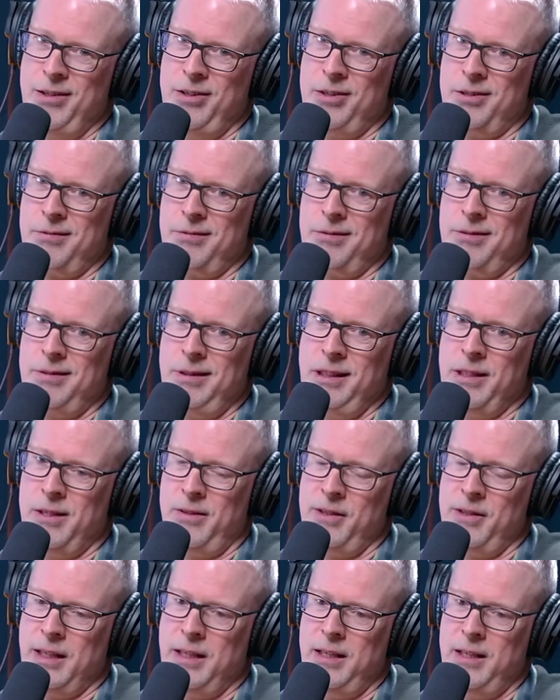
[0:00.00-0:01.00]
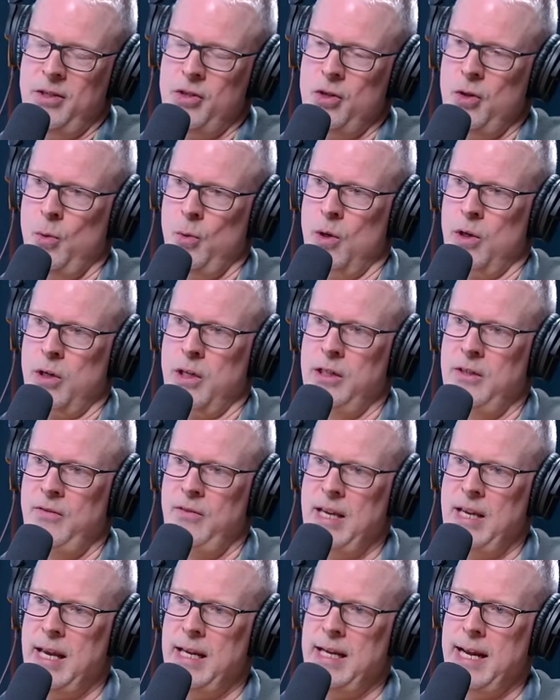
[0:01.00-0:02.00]
the kids who work in the
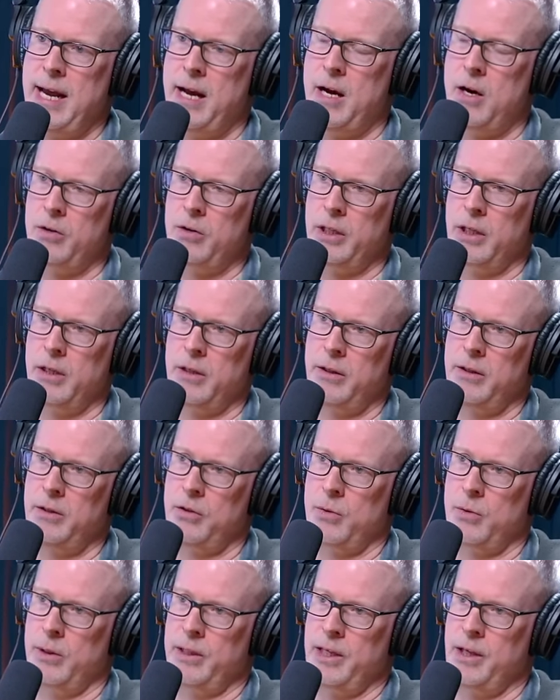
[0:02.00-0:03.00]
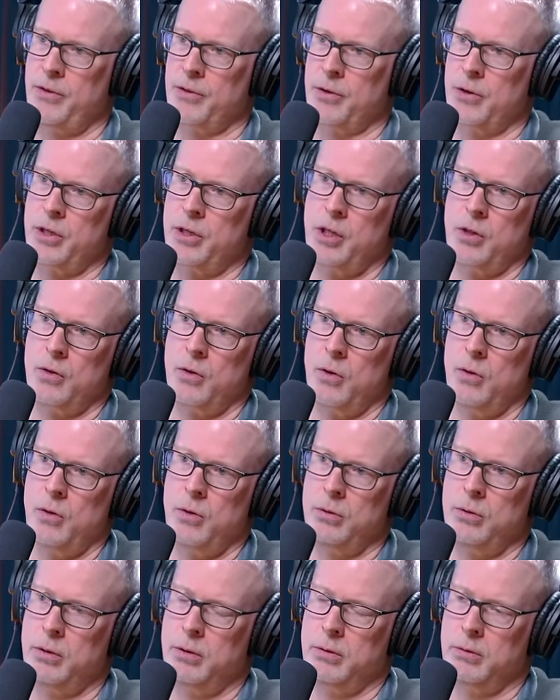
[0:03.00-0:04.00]
VA now, the 20,
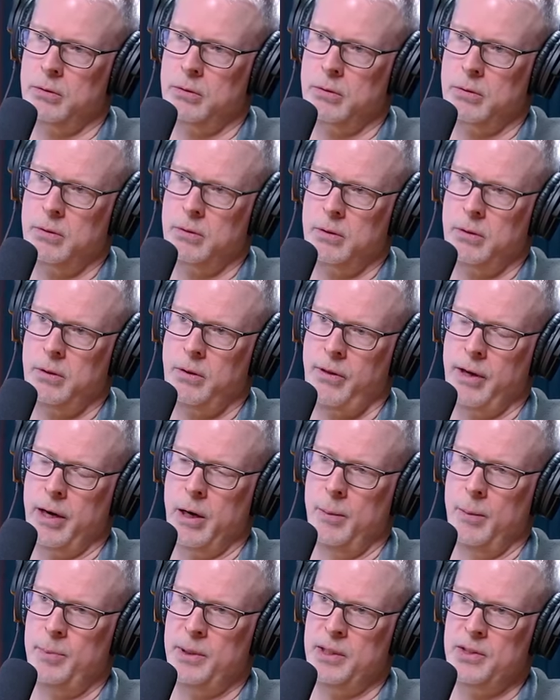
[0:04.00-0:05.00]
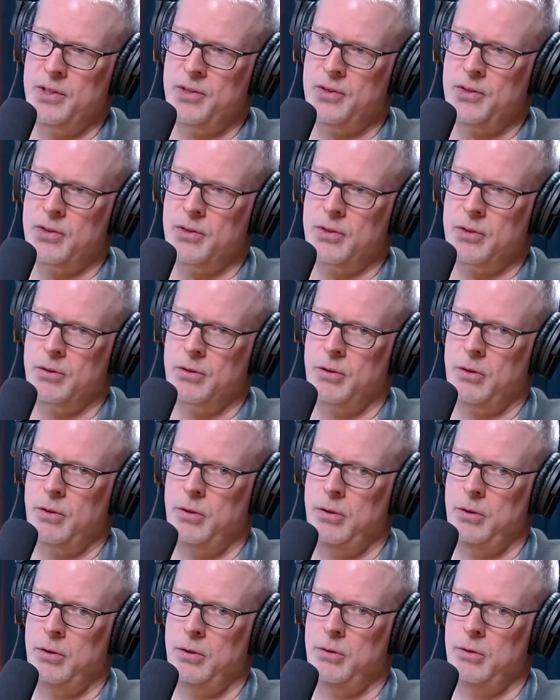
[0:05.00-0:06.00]
30-year-old therapists
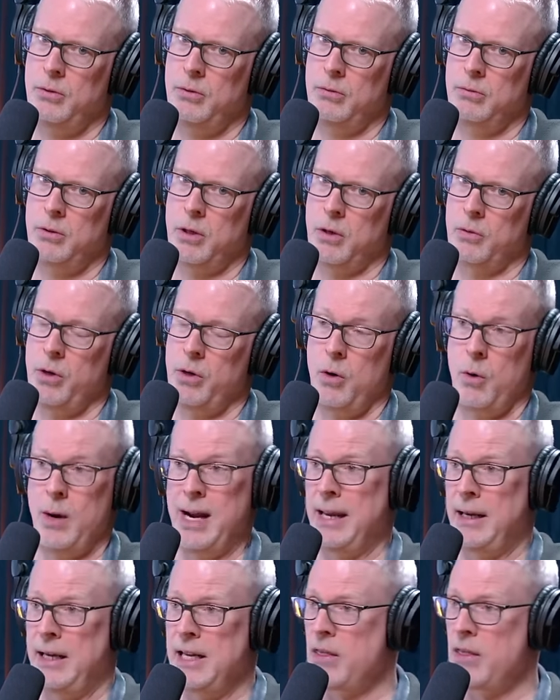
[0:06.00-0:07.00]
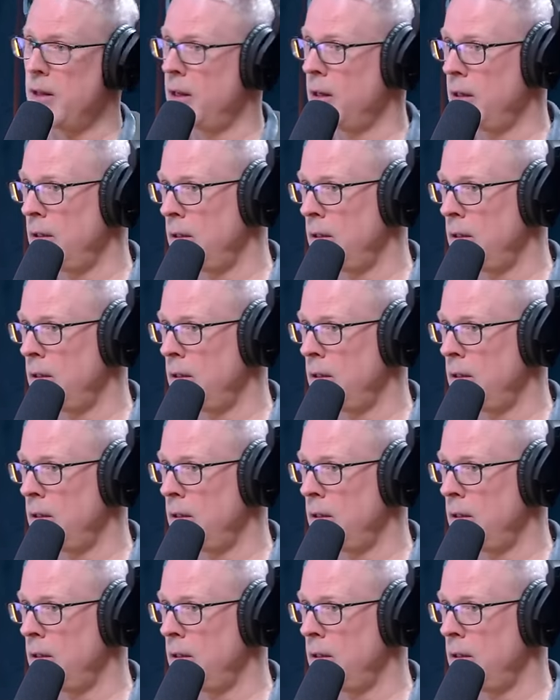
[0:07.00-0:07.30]
who don't know anything.